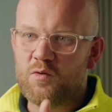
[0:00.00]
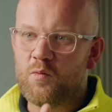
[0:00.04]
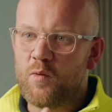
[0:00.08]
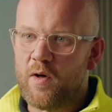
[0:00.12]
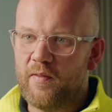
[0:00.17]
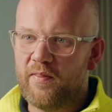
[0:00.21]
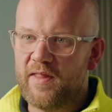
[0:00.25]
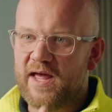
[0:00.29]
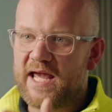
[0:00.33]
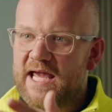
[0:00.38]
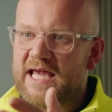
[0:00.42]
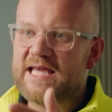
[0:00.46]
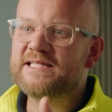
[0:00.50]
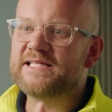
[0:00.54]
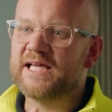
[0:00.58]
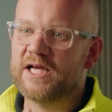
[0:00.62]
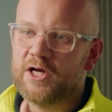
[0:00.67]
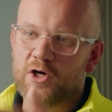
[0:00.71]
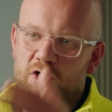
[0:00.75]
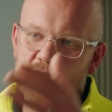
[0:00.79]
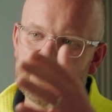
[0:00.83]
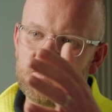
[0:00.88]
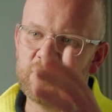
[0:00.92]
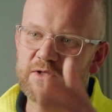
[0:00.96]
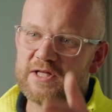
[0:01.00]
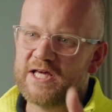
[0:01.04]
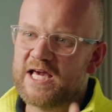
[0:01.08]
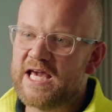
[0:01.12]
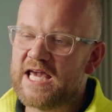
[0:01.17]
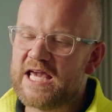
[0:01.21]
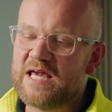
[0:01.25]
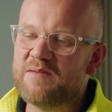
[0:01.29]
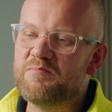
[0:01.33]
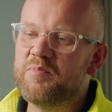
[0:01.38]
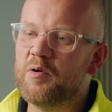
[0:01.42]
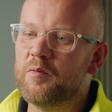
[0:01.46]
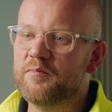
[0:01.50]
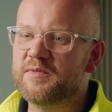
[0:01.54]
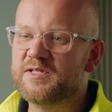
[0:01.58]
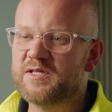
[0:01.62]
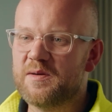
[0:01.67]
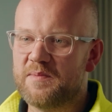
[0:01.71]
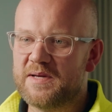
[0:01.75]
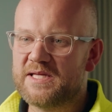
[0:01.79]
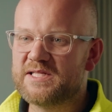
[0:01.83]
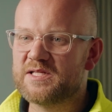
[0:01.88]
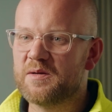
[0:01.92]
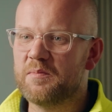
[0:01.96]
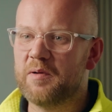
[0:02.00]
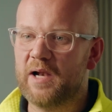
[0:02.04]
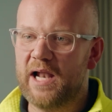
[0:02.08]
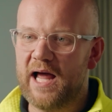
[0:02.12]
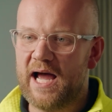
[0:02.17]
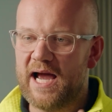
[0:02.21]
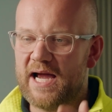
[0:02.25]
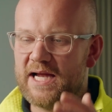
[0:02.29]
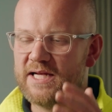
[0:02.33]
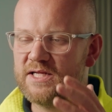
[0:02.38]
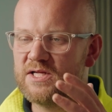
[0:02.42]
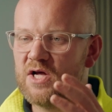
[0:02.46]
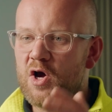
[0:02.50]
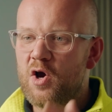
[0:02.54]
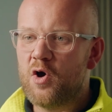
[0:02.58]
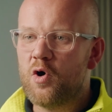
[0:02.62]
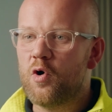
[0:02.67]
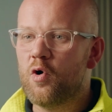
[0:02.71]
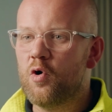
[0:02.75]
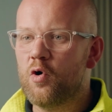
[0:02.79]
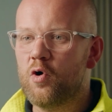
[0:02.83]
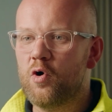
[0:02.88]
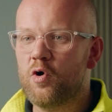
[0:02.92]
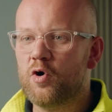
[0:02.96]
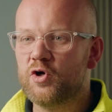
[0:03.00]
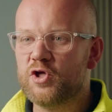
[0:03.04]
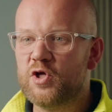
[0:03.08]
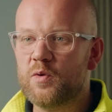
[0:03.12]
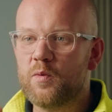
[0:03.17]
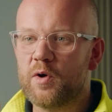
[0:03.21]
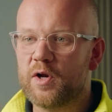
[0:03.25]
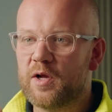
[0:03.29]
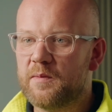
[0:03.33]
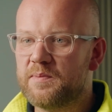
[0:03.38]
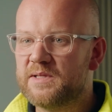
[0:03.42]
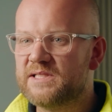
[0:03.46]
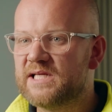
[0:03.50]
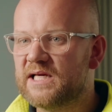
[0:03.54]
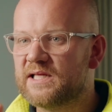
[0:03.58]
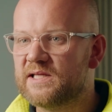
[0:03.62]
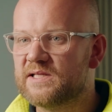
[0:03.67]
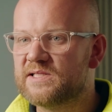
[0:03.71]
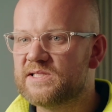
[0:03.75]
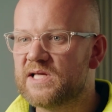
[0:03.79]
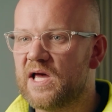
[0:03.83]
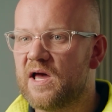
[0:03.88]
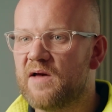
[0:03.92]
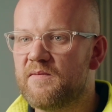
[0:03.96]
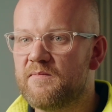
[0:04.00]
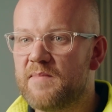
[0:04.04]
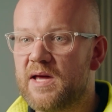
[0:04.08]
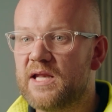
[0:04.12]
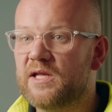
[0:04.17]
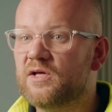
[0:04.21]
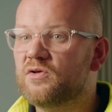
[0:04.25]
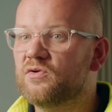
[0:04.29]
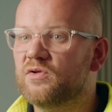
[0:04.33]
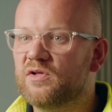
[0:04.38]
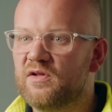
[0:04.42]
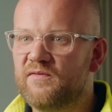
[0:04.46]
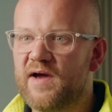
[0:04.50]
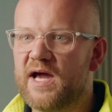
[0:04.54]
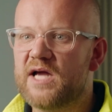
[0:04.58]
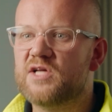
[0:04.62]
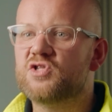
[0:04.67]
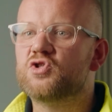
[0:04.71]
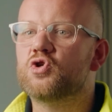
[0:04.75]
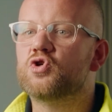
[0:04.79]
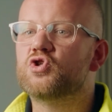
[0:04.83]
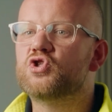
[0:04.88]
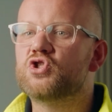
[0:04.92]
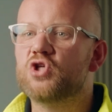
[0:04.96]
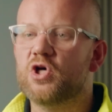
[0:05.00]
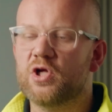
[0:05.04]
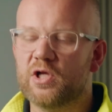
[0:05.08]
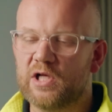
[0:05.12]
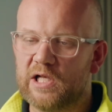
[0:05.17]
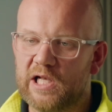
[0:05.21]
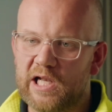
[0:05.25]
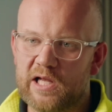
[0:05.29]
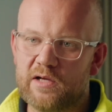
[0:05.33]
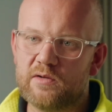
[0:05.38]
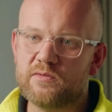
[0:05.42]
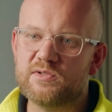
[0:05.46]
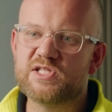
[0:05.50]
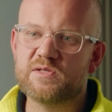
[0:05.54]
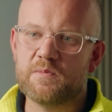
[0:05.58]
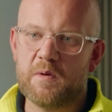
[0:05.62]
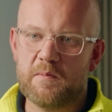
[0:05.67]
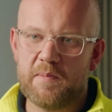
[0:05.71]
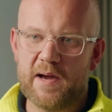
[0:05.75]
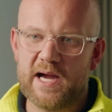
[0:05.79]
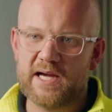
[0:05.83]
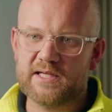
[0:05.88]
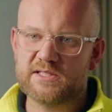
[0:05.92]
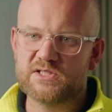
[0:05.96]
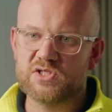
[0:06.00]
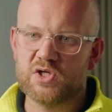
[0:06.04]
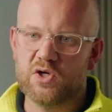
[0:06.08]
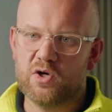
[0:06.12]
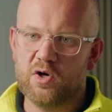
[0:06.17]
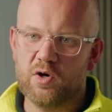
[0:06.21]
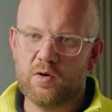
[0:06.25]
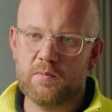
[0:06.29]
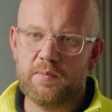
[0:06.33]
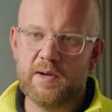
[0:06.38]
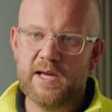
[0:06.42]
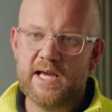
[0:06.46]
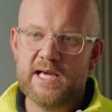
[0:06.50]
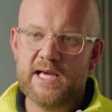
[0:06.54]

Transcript: want the heating on, you want your heat pump to be supplied, or you want a particular set of medical device or certain loads to be backed up.